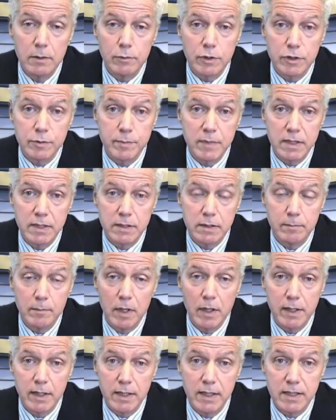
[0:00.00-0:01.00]
which means the
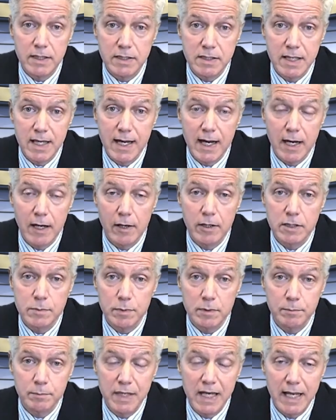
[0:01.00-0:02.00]
money is there, it's
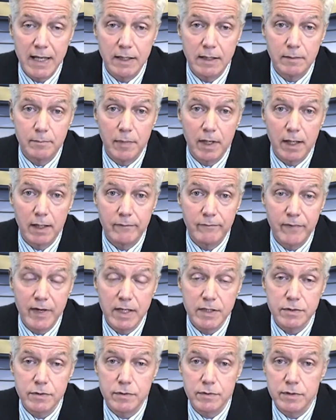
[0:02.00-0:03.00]
been paid in by
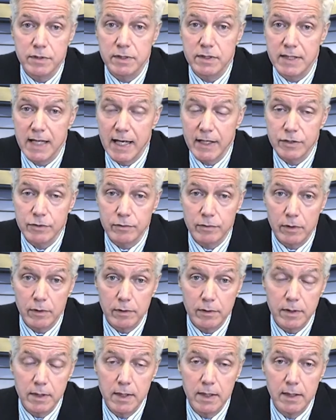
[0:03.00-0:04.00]
investors, it's
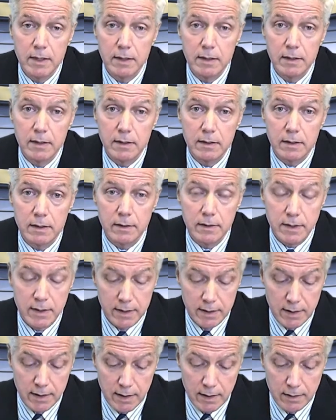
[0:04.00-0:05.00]
escrowed.
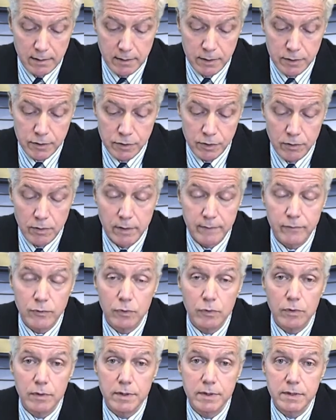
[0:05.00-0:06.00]
The concern, of
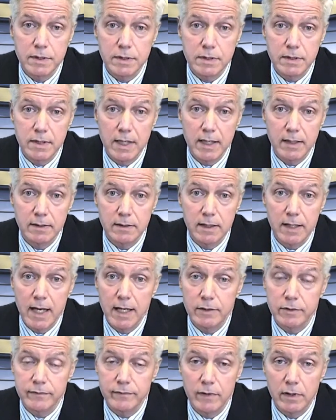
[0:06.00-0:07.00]
course, is that the
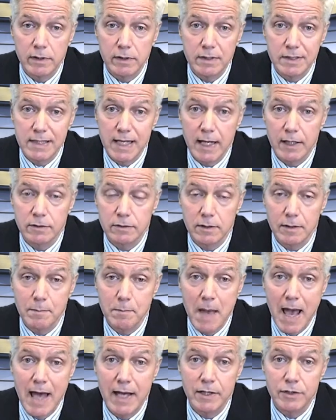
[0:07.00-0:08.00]
hedge fund is actually
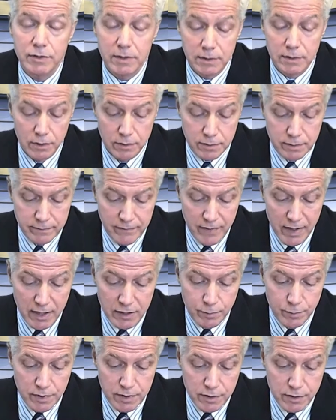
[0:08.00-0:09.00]
managing those
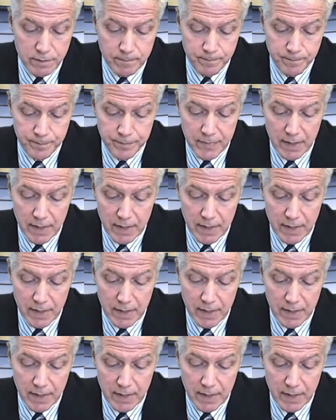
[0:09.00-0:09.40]
investments.